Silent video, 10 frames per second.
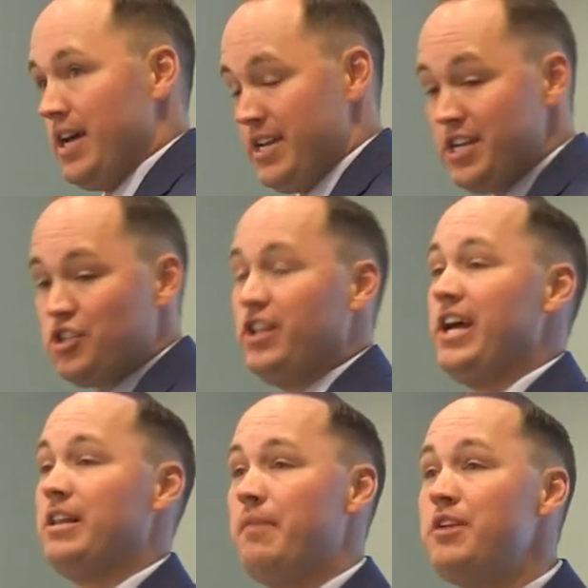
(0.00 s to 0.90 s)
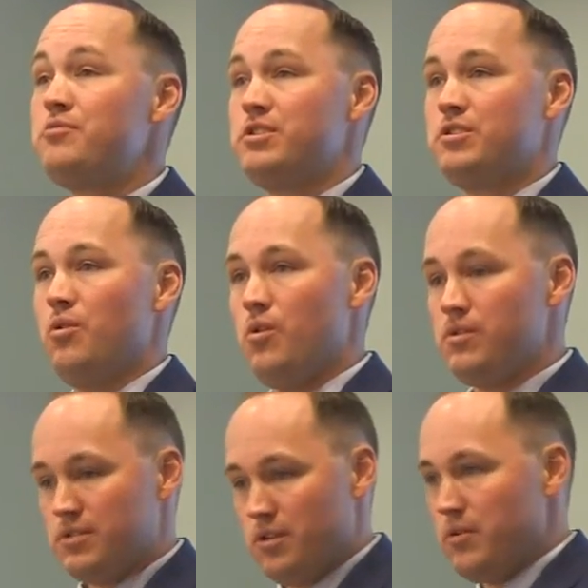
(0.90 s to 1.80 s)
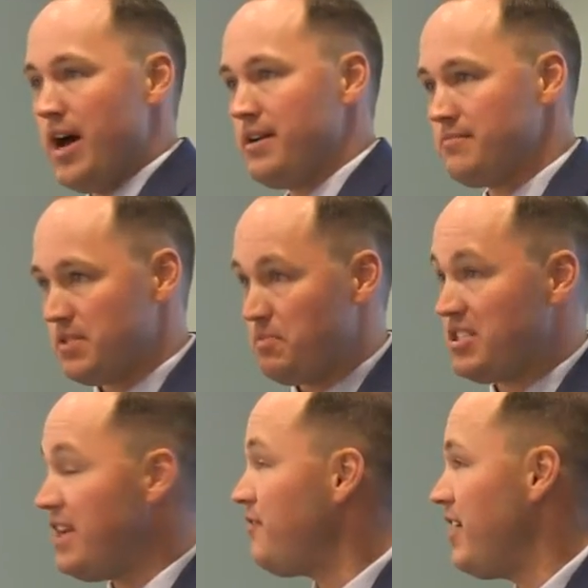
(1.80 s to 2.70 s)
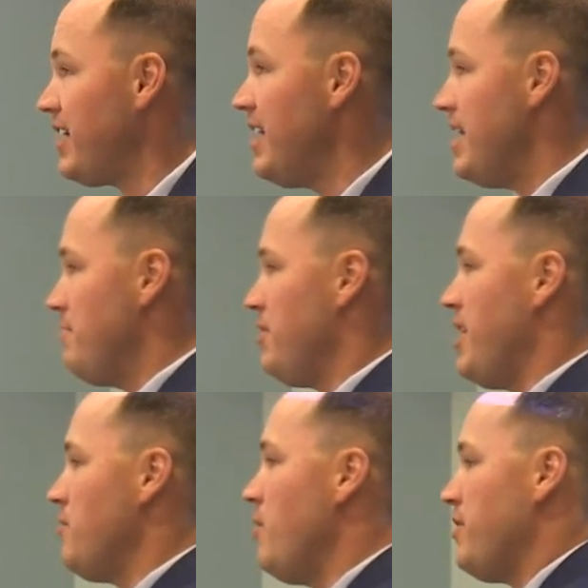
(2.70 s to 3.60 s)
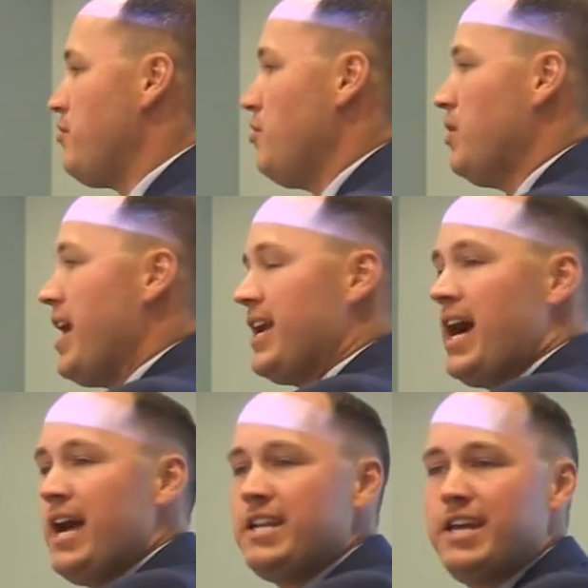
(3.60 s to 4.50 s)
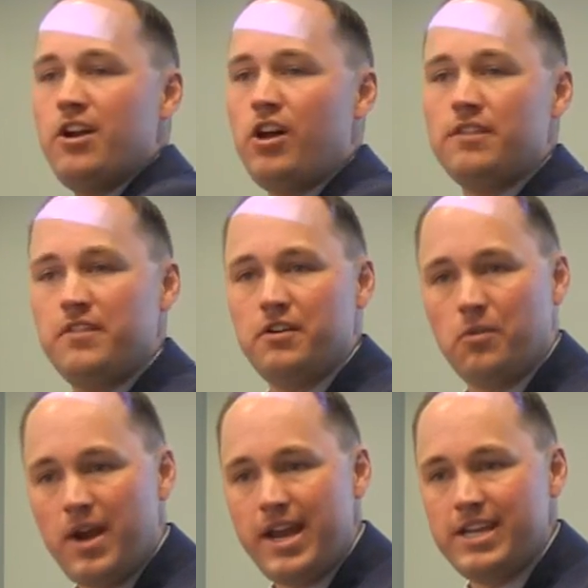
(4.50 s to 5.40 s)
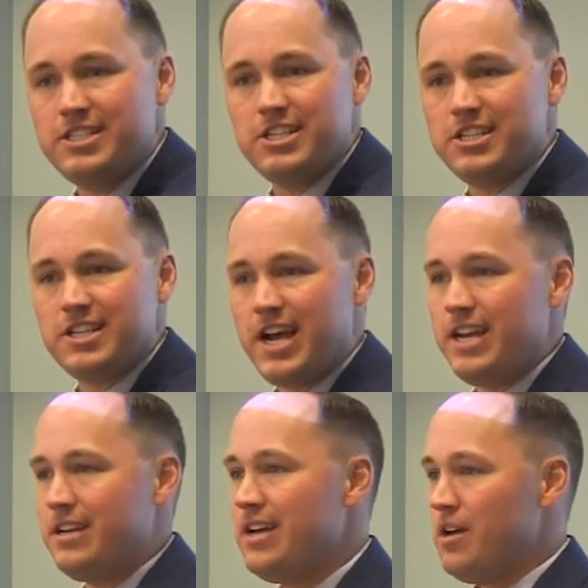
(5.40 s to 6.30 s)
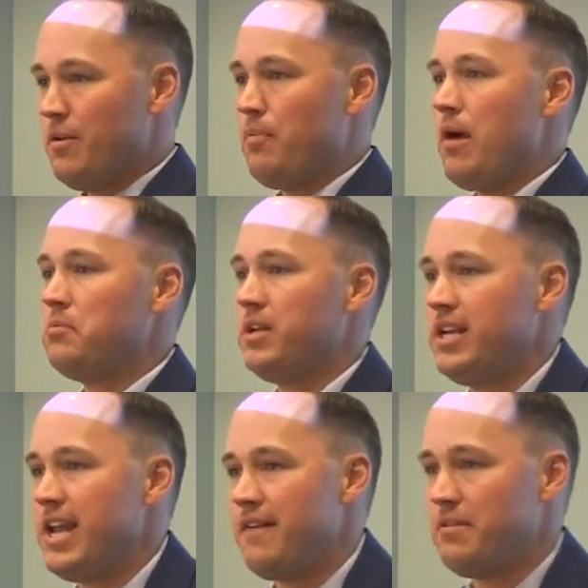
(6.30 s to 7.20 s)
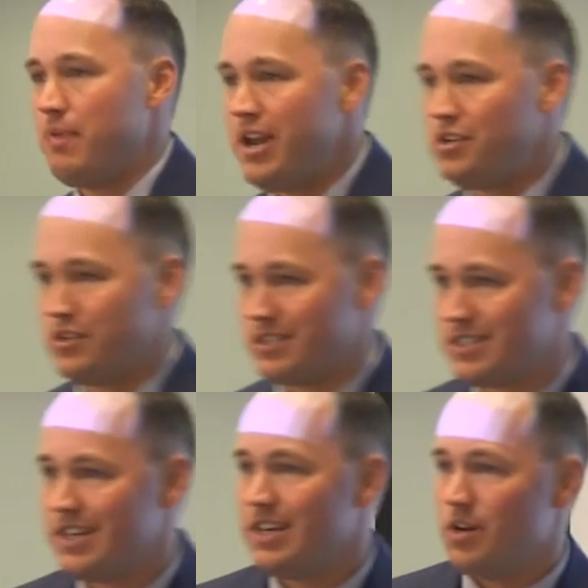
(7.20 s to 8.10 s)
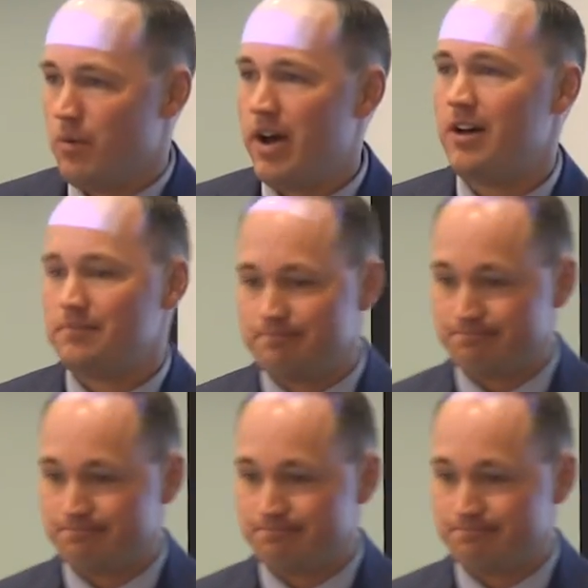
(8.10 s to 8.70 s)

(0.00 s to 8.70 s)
initially elementary school, so not specific, but then went through, like I did, all of the grades and decided we probably didn't have the patience. Well,